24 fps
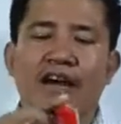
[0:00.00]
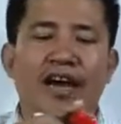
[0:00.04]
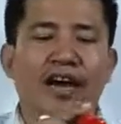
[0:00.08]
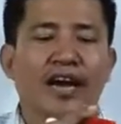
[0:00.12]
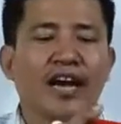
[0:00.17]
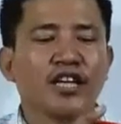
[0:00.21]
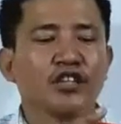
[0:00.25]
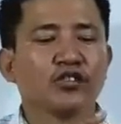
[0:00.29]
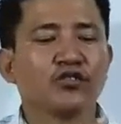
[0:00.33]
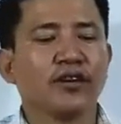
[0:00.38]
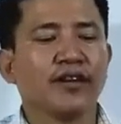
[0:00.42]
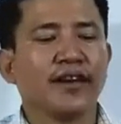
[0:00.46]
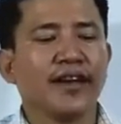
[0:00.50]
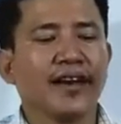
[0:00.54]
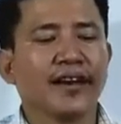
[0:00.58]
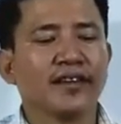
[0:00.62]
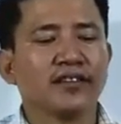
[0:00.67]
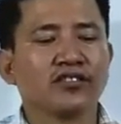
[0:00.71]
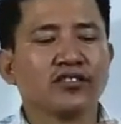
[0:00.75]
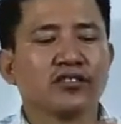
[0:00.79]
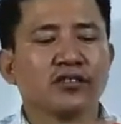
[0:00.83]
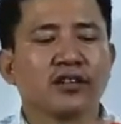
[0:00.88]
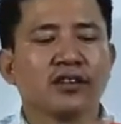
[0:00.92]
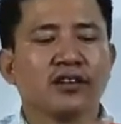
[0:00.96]
as well
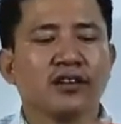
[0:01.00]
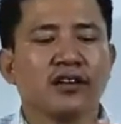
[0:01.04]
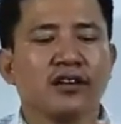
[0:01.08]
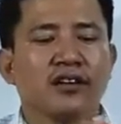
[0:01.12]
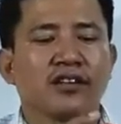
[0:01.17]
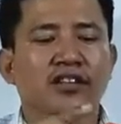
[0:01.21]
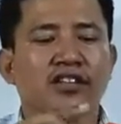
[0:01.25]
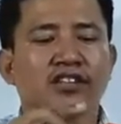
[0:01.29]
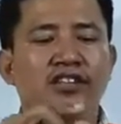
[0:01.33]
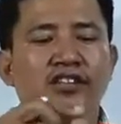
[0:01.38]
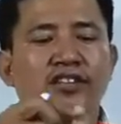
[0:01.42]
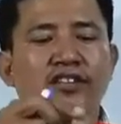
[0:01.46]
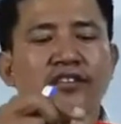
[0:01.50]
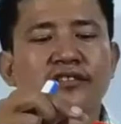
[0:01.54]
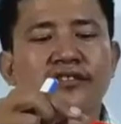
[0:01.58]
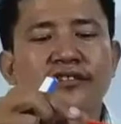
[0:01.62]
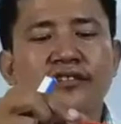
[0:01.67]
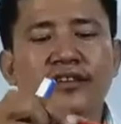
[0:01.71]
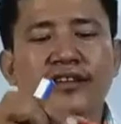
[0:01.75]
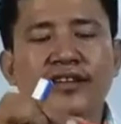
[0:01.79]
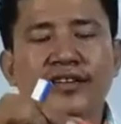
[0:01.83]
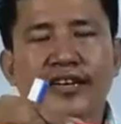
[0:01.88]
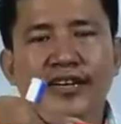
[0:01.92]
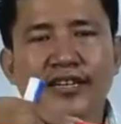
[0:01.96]
as
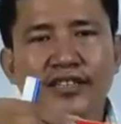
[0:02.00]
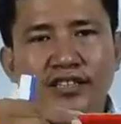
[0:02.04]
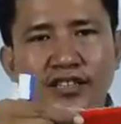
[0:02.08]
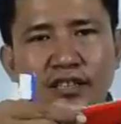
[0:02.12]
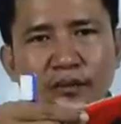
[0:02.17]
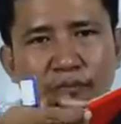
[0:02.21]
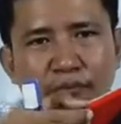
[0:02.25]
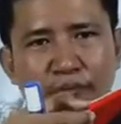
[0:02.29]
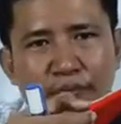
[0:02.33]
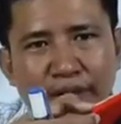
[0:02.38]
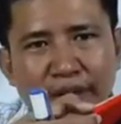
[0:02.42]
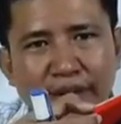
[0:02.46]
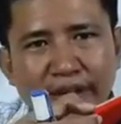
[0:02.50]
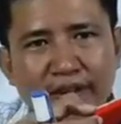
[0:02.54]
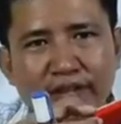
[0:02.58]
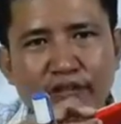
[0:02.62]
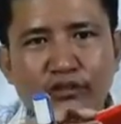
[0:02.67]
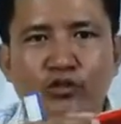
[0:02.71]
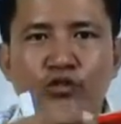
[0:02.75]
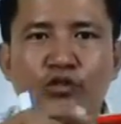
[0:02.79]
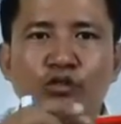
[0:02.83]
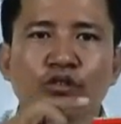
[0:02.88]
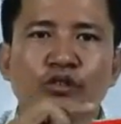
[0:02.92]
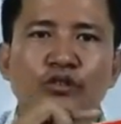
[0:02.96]
it has some breadth,
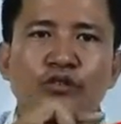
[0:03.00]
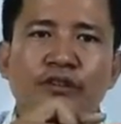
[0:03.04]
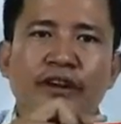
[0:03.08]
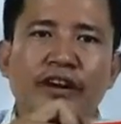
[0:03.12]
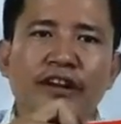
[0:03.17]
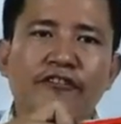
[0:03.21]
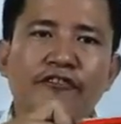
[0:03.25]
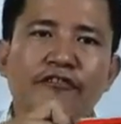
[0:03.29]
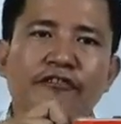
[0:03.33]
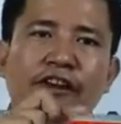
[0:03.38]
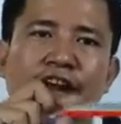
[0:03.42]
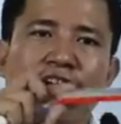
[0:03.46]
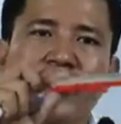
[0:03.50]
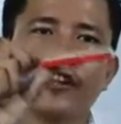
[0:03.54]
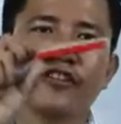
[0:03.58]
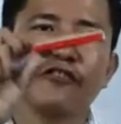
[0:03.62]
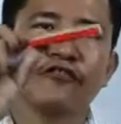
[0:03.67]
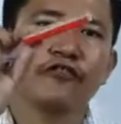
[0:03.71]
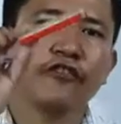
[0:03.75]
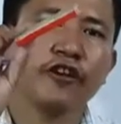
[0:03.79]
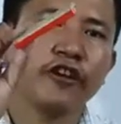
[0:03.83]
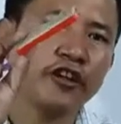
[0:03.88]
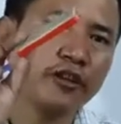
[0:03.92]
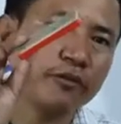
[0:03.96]
so you can find the
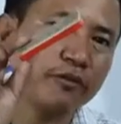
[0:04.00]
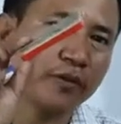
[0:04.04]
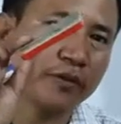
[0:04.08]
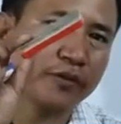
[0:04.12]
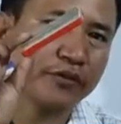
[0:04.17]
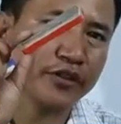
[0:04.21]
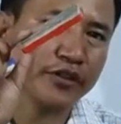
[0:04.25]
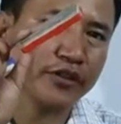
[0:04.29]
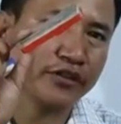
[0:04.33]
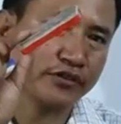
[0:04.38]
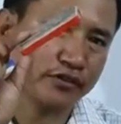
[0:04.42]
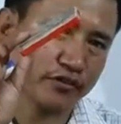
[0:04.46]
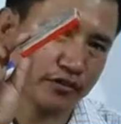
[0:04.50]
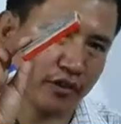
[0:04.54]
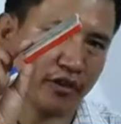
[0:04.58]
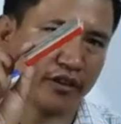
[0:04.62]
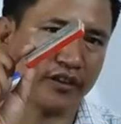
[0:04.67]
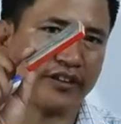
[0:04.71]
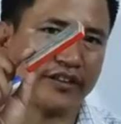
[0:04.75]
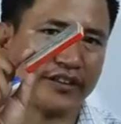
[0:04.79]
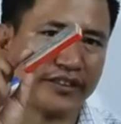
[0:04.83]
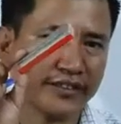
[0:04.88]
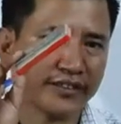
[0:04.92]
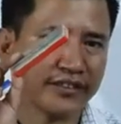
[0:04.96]
volume of this
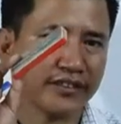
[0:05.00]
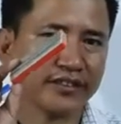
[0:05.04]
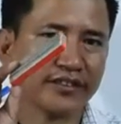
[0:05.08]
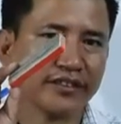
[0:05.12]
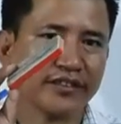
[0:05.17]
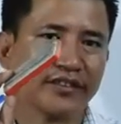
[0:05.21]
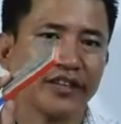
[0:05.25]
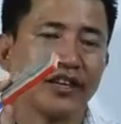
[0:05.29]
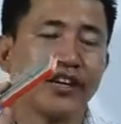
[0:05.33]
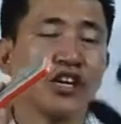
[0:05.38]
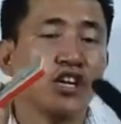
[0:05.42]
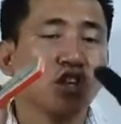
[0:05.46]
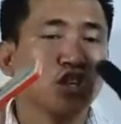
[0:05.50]
solid, isn't it?